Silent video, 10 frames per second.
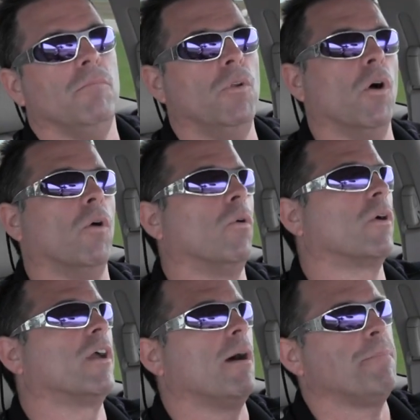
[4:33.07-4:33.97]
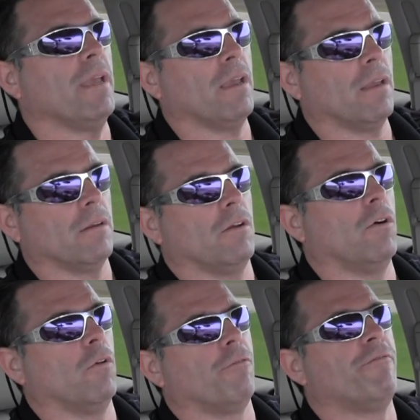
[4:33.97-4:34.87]
No cupping,
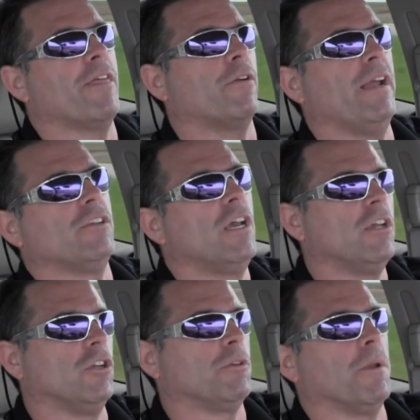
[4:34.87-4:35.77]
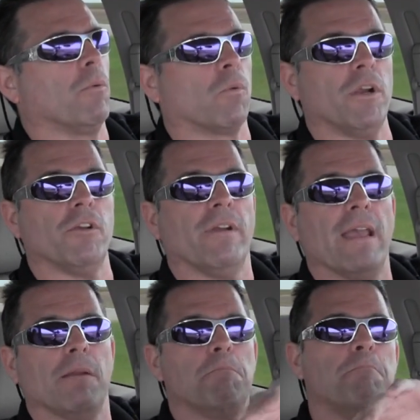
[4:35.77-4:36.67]
no feather edge. You should be able to run your
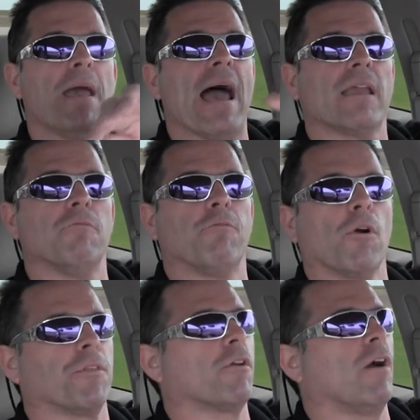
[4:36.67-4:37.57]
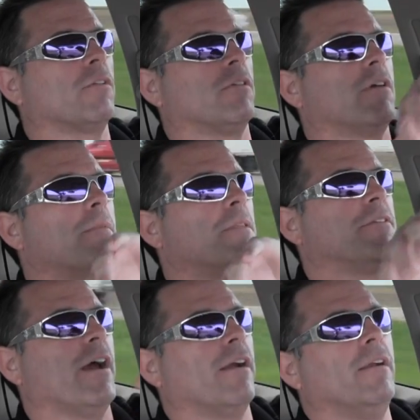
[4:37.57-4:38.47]
hand back and forth across the top of the
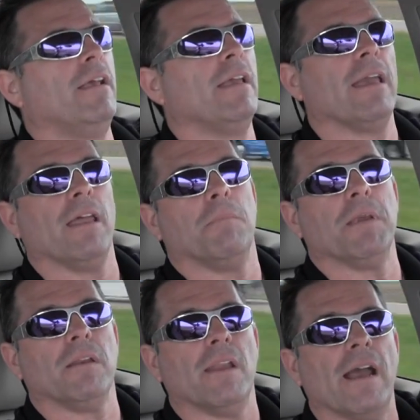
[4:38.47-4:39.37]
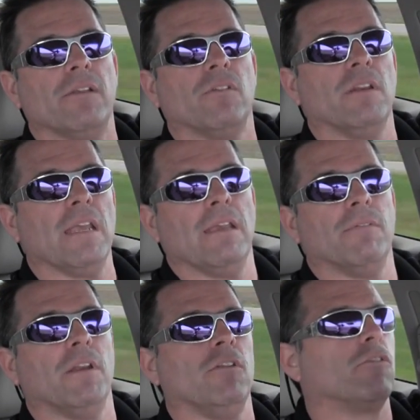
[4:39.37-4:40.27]
tire, and it'd be nice and
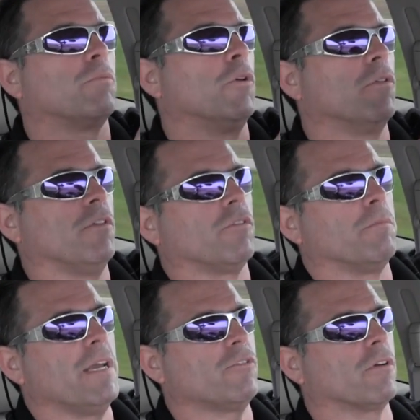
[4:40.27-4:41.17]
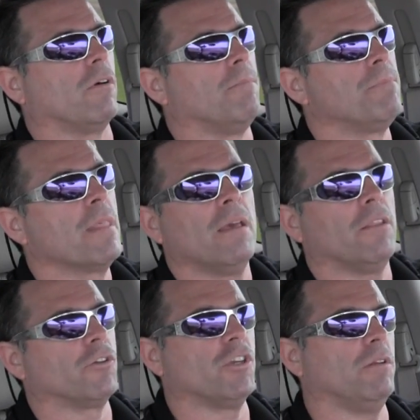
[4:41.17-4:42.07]
even and smooth and symmetrical.
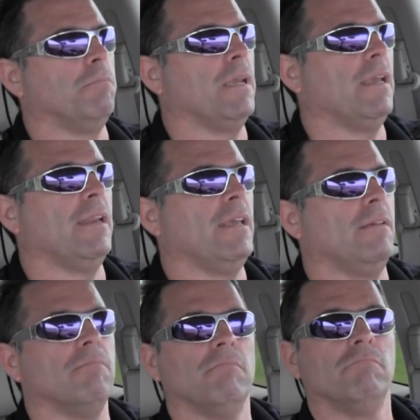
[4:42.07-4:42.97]
There shouldn't be any.